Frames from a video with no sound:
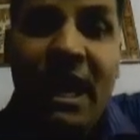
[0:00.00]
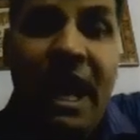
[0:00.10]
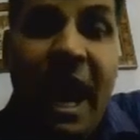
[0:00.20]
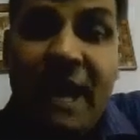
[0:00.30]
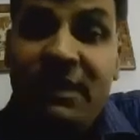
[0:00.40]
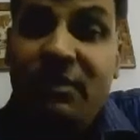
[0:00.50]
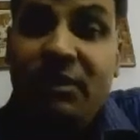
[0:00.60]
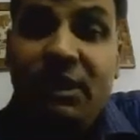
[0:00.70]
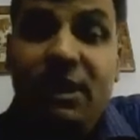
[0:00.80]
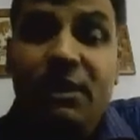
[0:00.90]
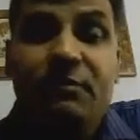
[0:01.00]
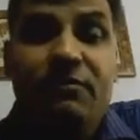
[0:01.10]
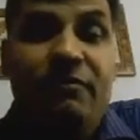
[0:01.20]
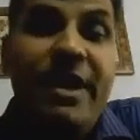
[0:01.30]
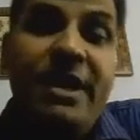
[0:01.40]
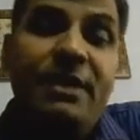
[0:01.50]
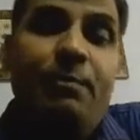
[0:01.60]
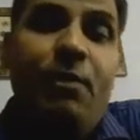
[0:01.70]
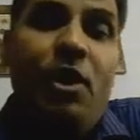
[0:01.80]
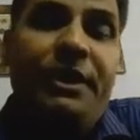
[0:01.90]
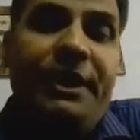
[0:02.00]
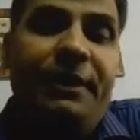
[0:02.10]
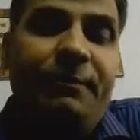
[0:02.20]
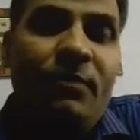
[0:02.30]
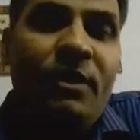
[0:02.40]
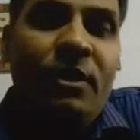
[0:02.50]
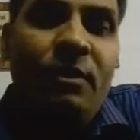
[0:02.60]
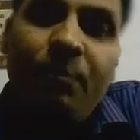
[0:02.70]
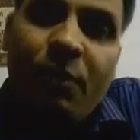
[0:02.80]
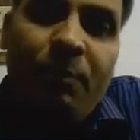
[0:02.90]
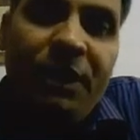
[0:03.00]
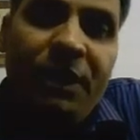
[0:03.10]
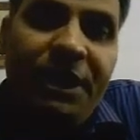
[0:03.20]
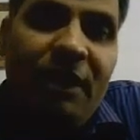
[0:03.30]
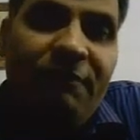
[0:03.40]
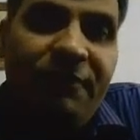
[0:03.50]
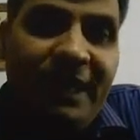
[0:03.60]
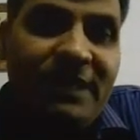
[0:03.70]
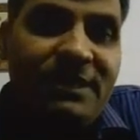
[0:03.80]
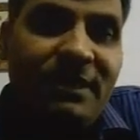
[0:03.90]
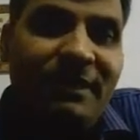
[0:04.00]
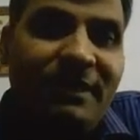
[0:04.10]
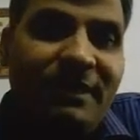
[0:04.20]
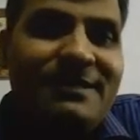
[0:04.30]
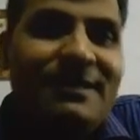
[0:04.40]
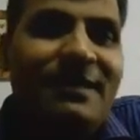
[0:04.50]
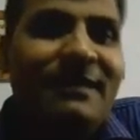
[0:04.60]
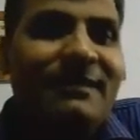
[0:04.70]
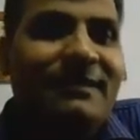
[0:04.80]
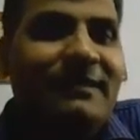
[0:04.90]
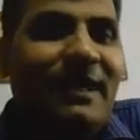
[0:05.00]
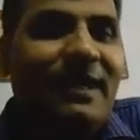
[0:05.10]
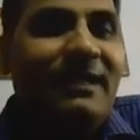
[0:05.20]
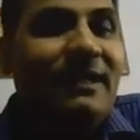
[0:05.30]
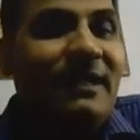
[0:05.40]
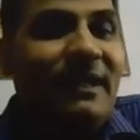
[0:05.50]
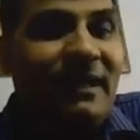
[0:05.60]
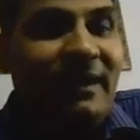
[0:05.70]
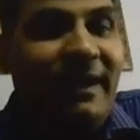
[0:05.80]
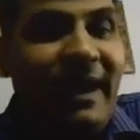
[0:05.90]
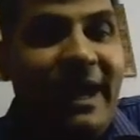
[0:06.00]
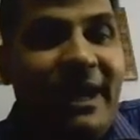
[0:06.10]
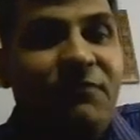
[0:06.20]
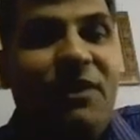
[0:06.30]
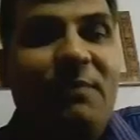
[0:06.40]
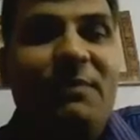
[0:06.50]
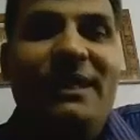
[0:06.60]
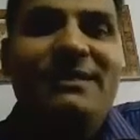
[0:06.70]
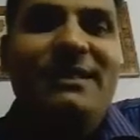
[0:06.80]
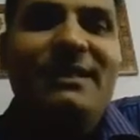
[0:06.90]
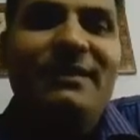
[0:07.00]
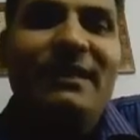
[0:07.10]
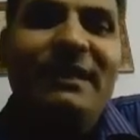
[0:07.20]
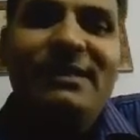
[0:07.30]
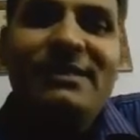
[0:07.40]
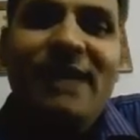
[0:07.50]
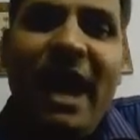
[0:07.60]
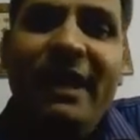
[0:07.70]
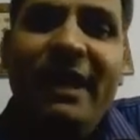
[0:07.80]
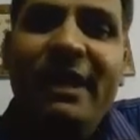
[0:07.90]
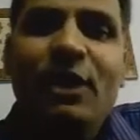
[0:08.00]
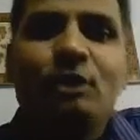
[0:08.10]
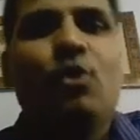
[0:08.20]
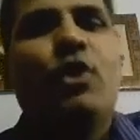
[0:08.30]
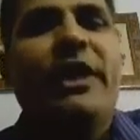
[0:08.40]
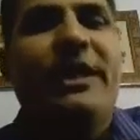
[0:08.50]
And third, very important property of laser is the light from laser is highly coherent.